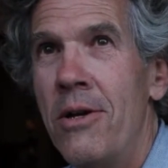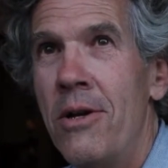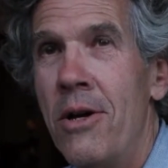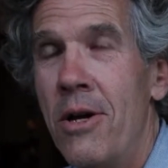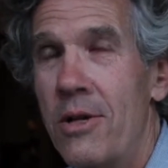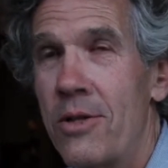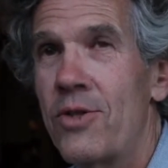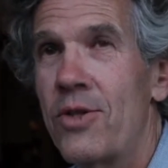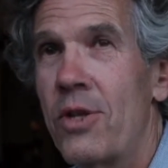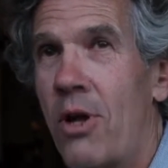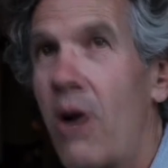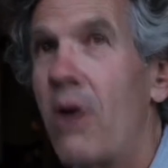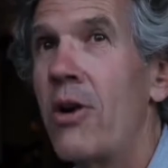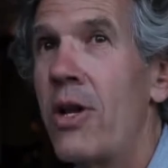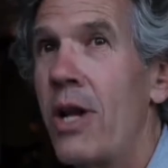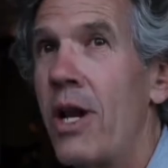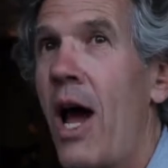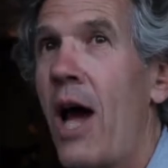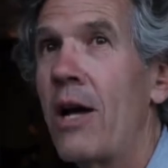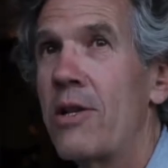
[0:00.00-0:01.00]
It
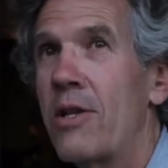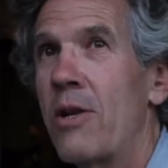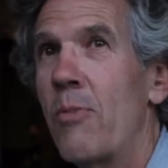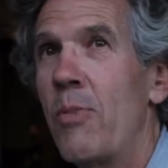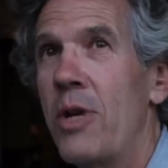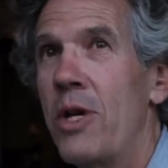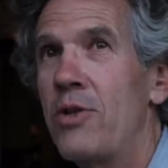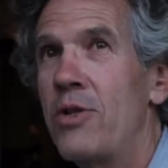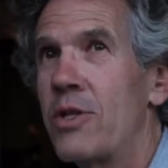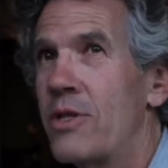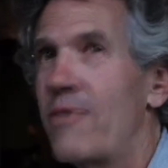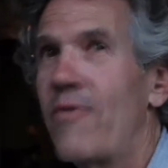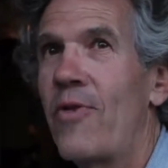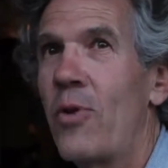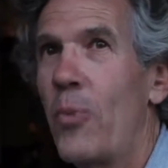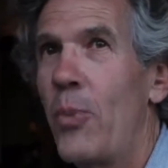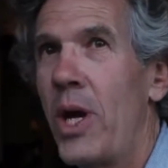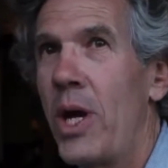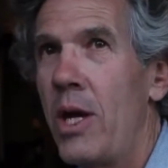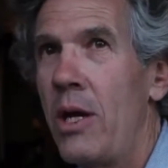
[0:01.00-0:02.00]
started out to be just for
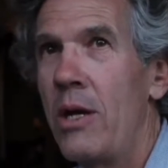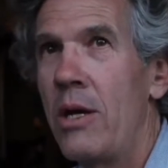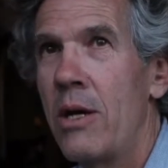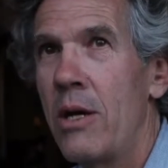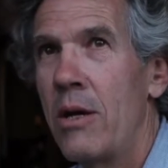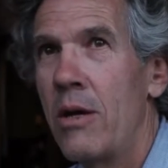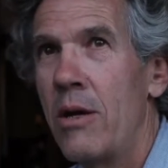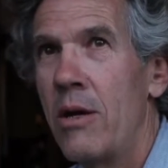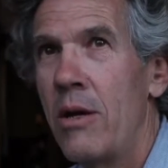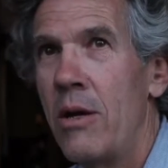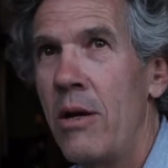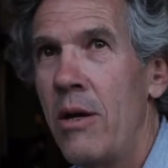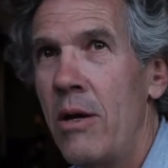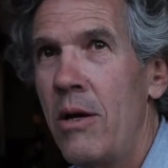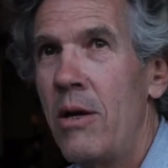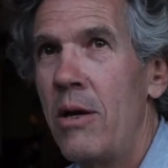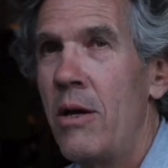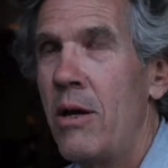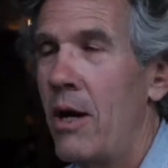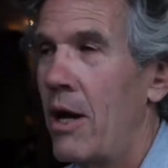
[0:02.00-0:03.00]
me.
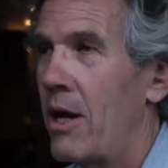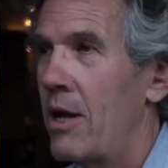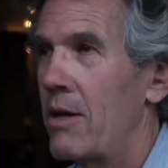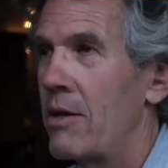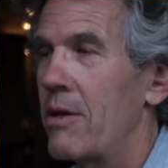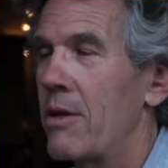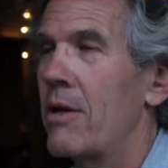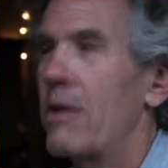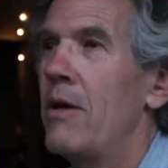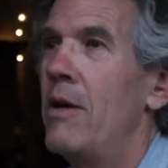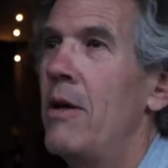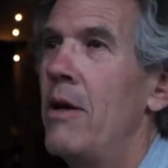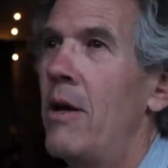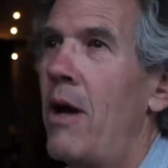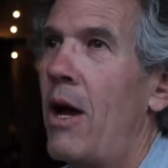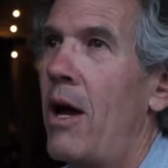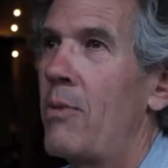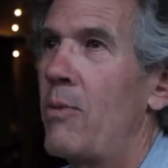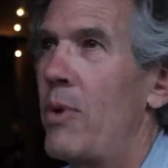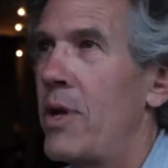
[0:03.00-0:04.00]
I,
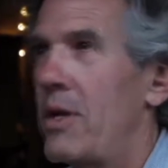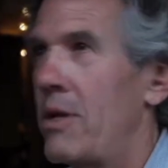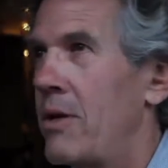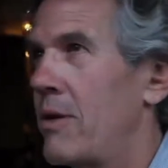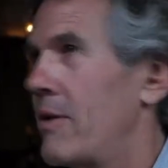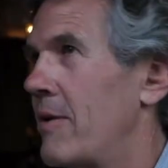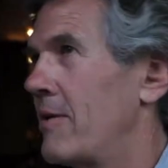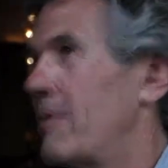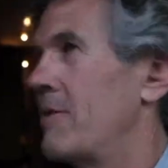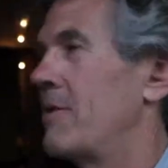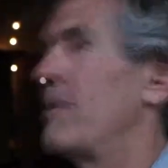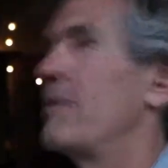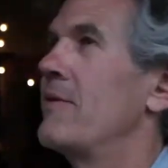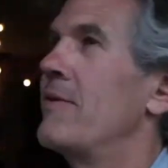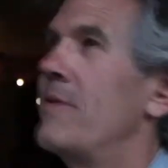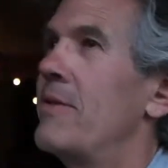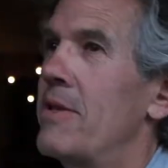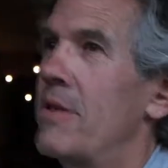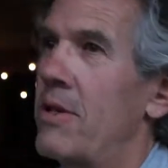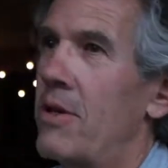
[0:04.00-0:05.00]
I've been, uh,
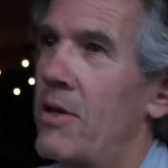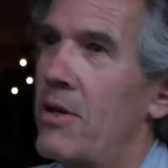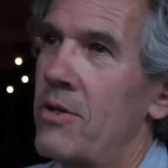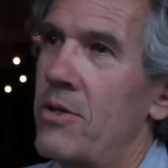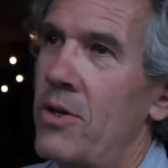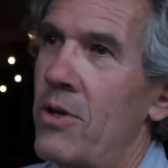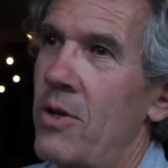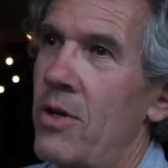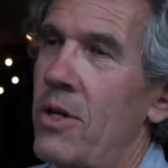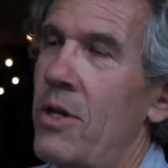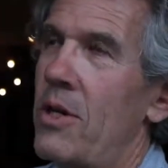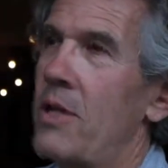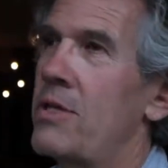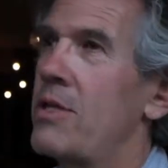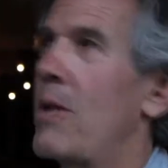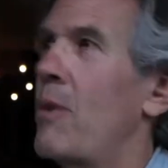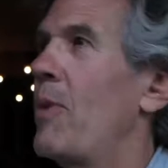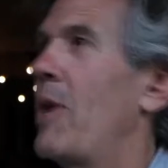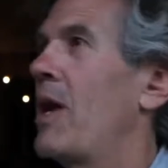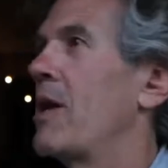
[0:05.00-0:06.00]
you know, doing this.
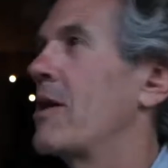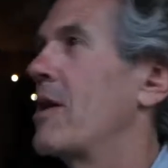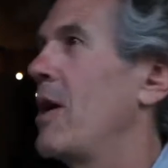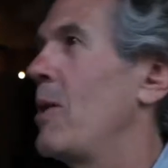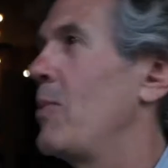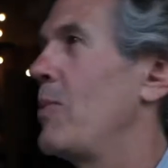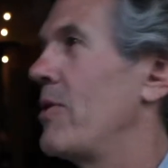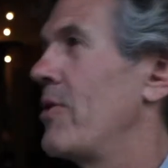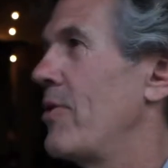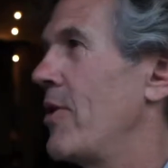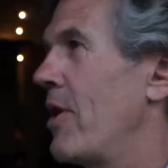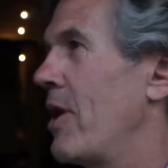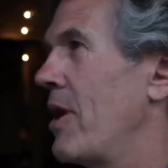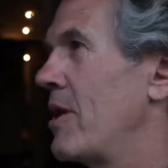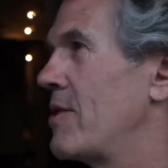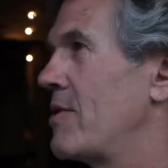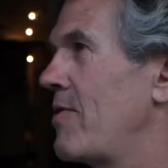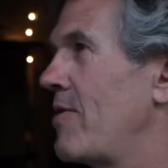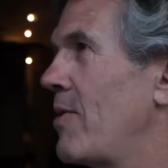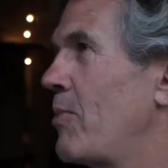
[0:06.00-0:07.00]
I made a couple
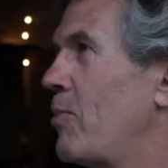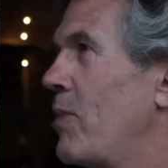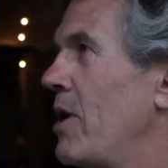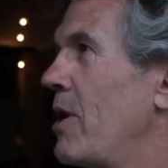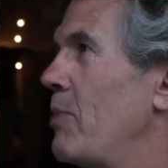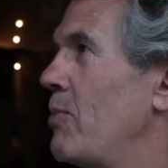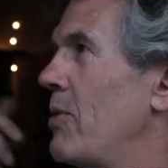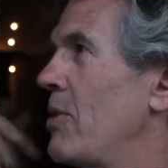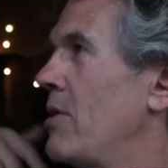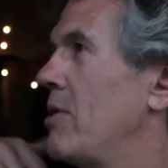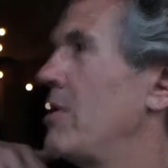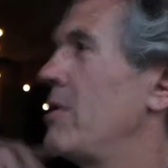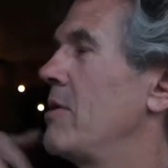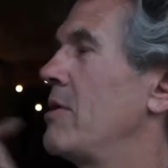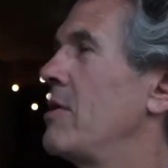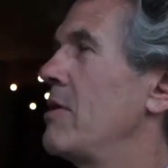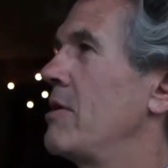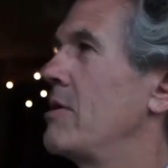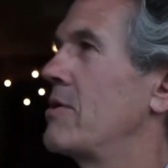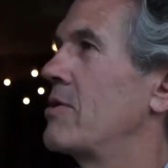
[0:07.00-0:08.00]
things for people.
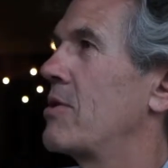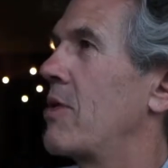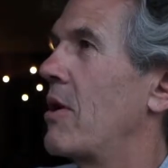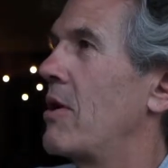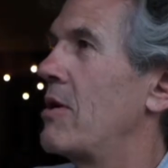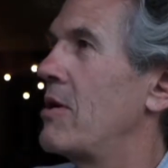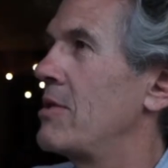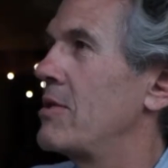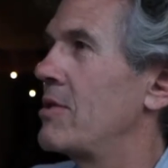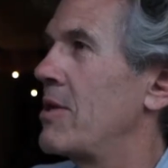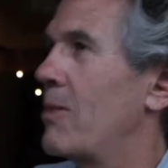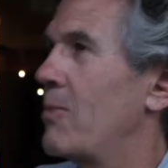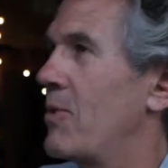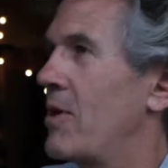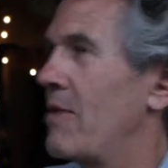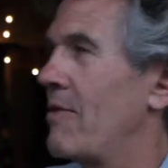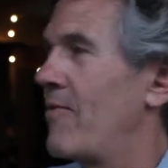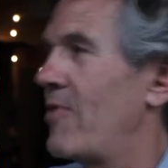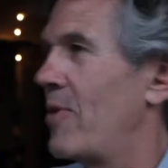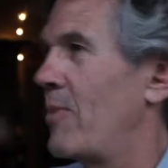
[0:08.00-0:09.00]
And I started
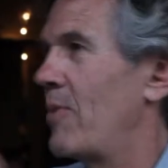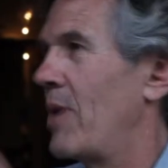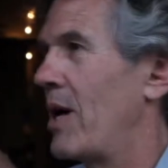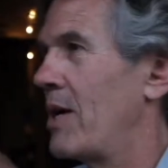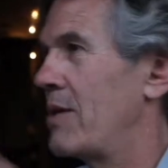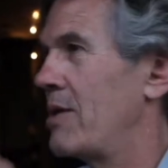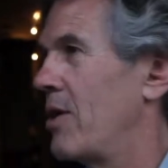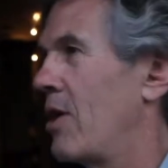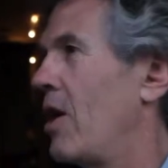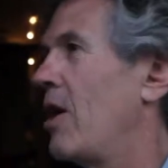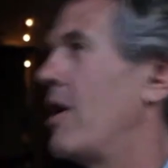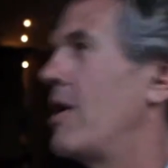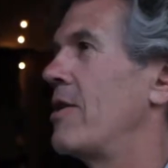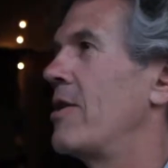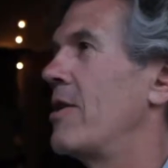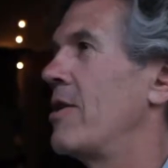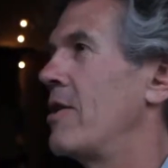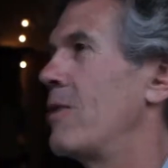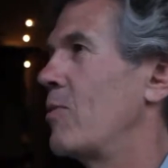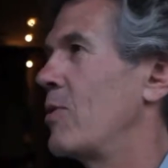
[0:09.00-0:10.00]
something for my
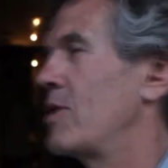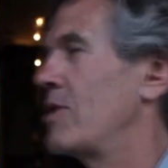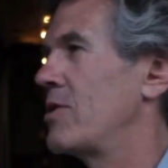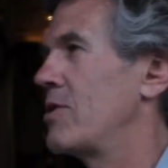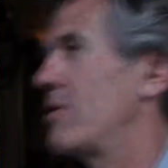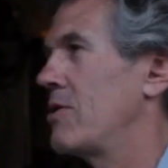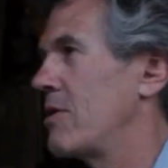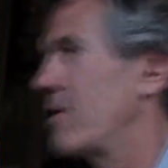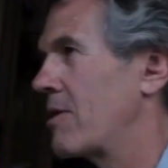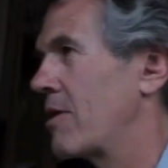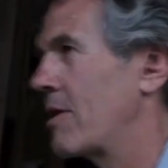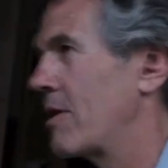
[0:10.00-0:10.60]
daughter, which took